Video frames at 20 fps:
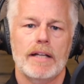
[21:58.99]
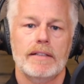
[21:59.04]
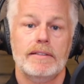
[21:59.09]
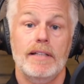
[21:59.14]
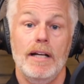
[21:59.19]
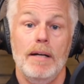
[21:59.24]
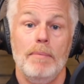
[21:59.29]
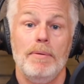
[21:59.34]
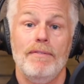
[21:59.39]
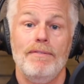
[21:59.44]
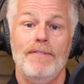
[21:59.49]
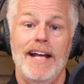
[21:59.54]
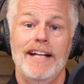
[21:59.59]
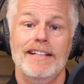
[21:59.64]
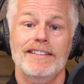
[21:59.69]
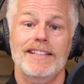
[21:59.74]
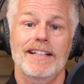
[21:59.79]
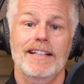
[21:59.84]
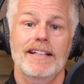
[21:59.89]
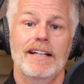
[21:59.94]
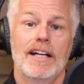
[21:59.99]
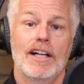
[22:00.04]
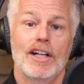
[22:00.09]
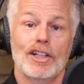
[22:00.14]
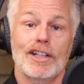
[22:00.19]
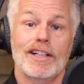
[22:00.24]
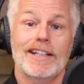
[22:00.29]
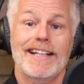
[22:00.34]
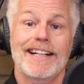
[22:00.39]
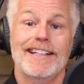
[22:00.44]
Set up a fancy
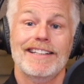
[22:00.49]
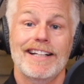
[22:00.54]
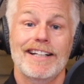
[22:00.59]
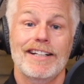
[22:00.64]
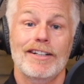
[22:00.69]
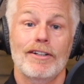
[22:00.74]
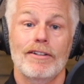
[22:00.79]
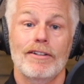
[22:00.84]
looking dinner